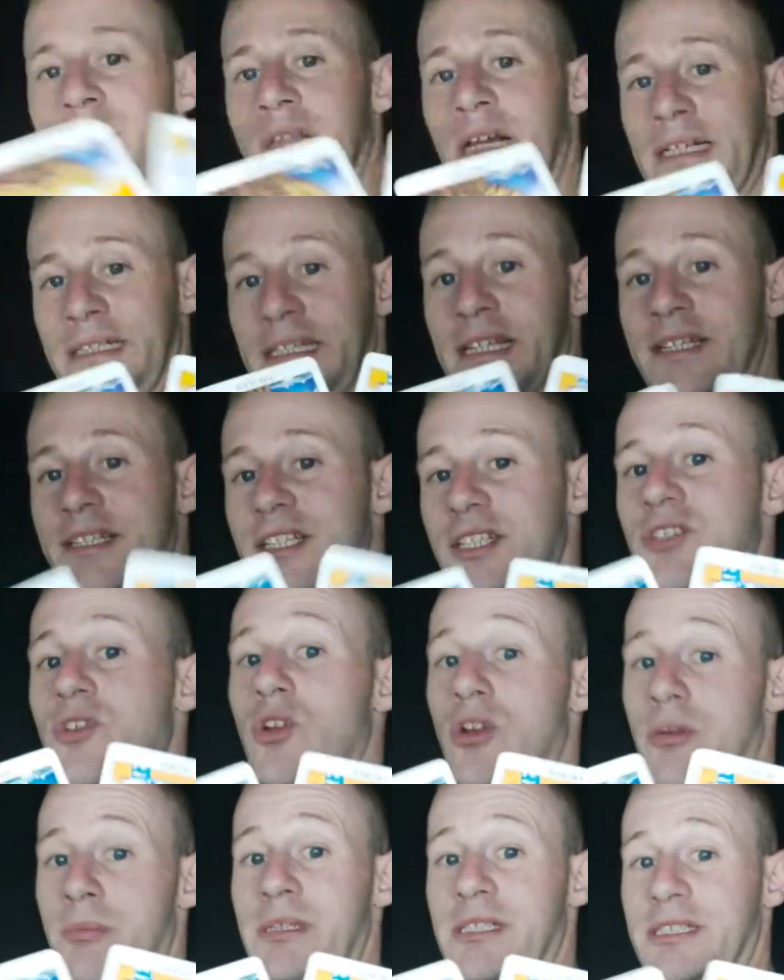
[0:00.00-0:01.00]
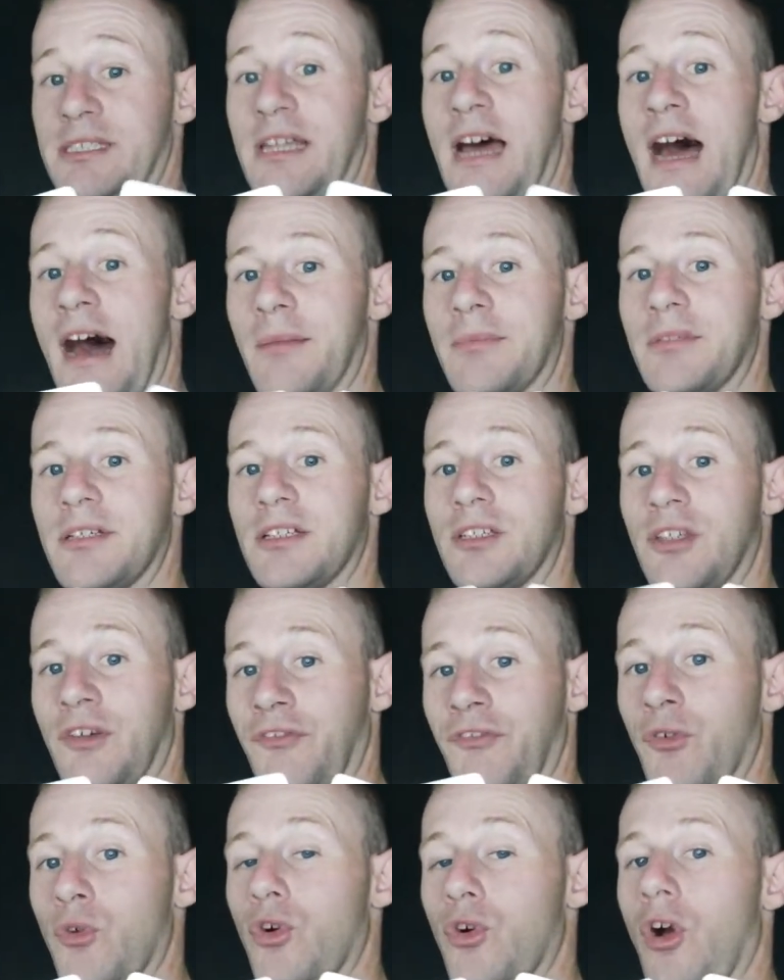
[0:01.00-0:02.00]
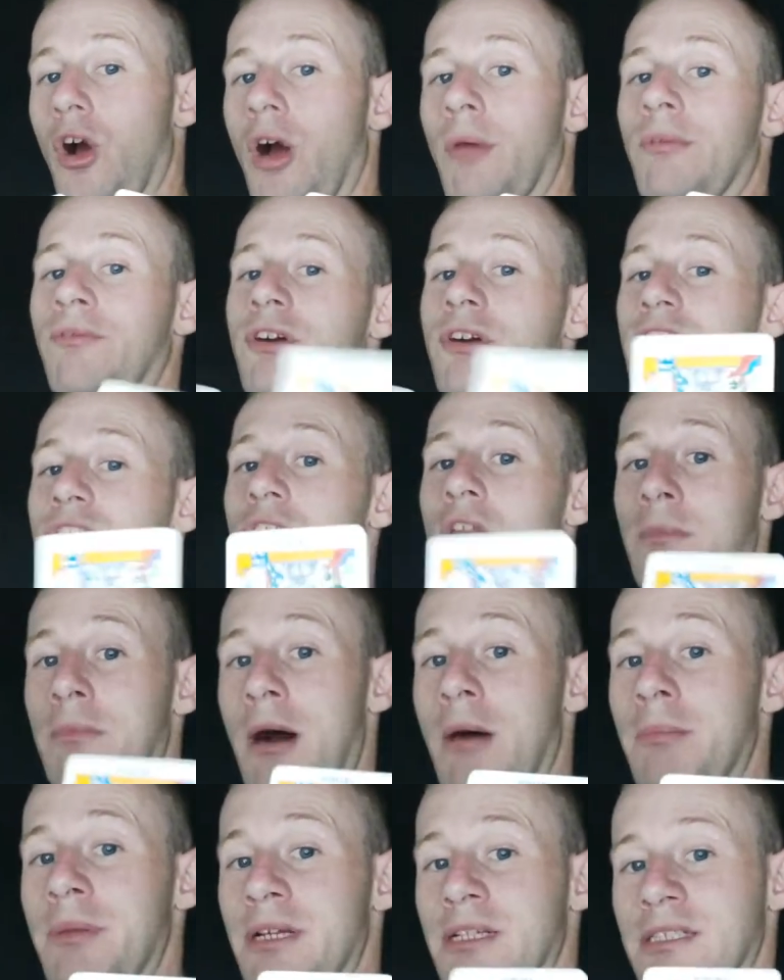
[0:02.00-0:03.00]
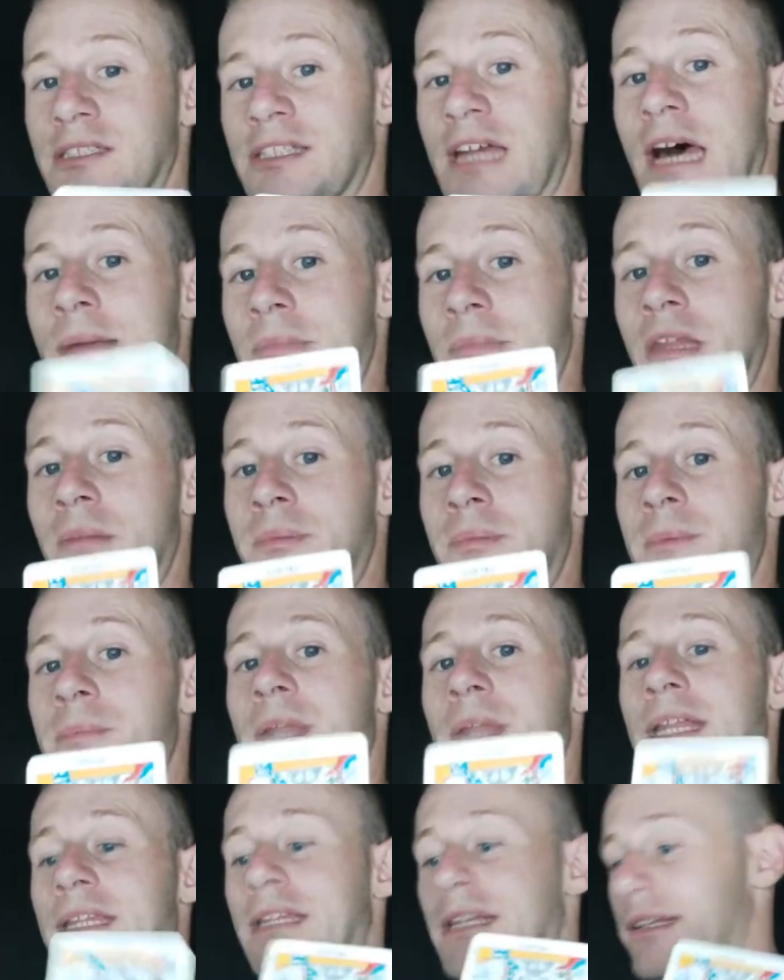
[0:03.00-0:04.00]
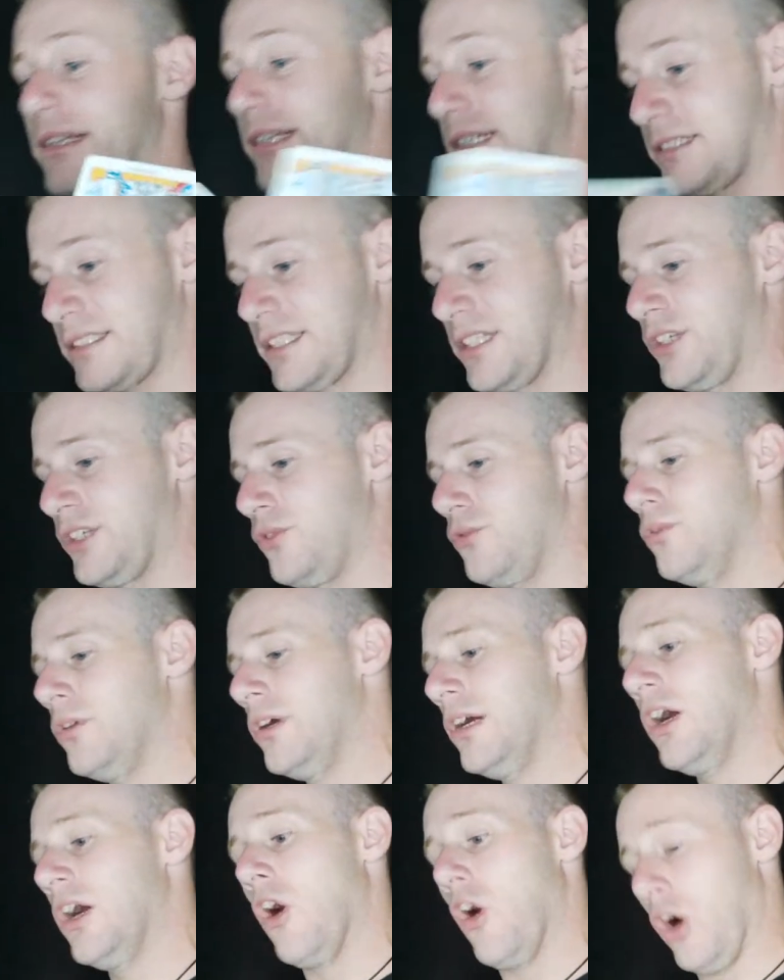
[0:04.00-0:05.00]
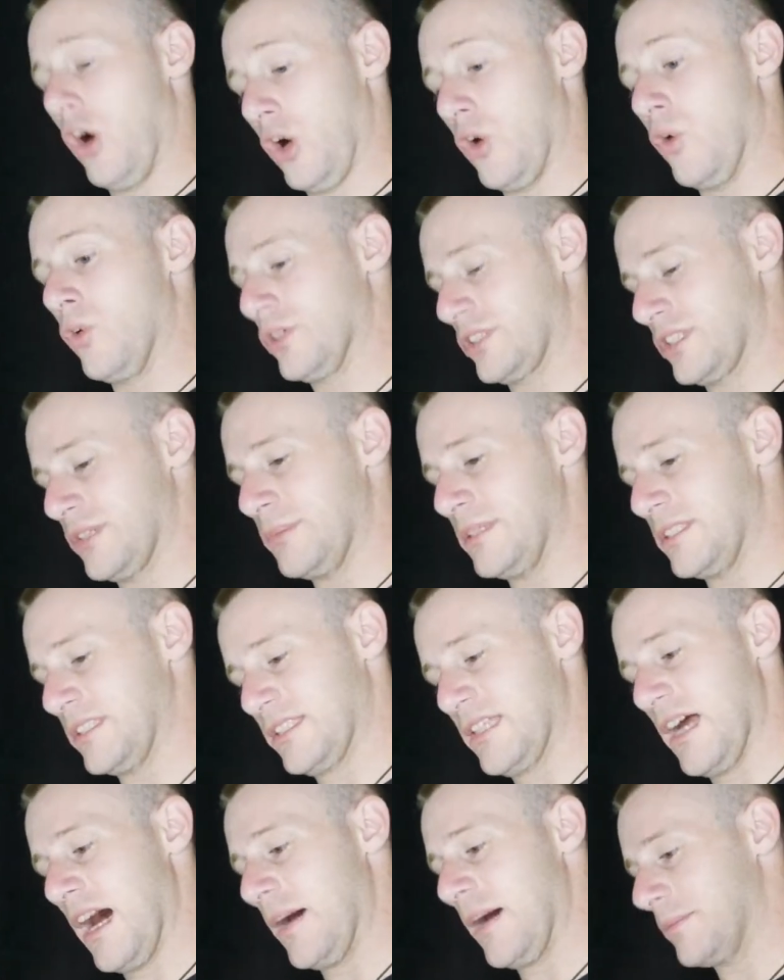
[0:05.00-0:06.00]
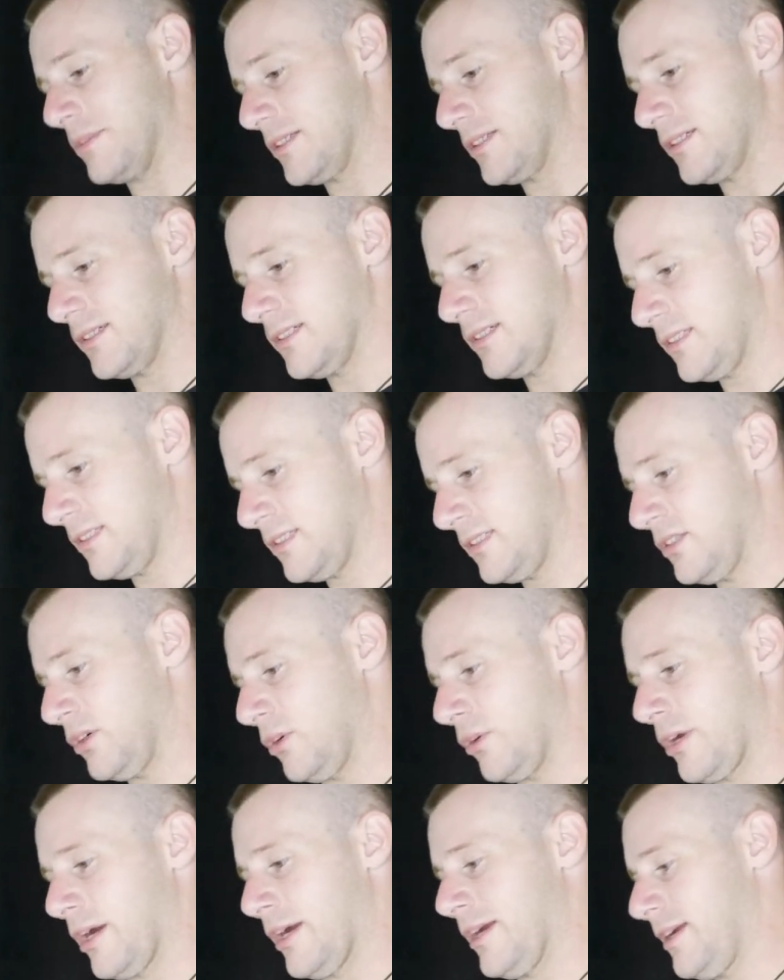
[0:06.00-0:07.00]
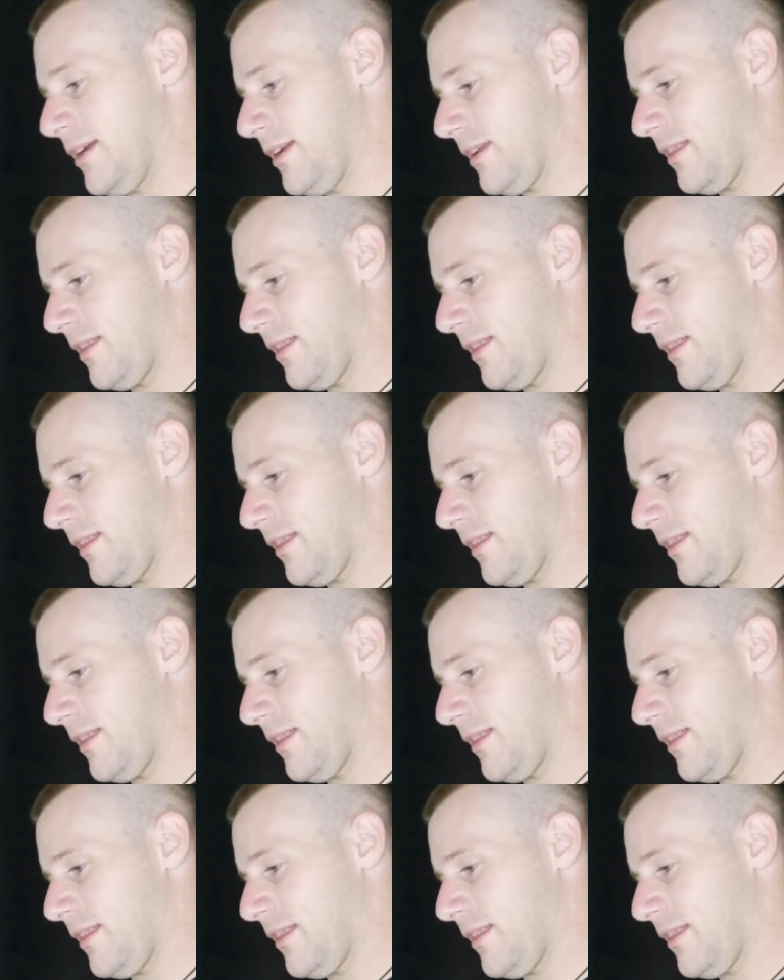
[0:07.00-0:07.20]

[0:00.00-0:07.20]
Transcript: Like this is going to be stopped. The Fool card reverse all about being stopped. And the people that did this to you are going to be stopped. Okay?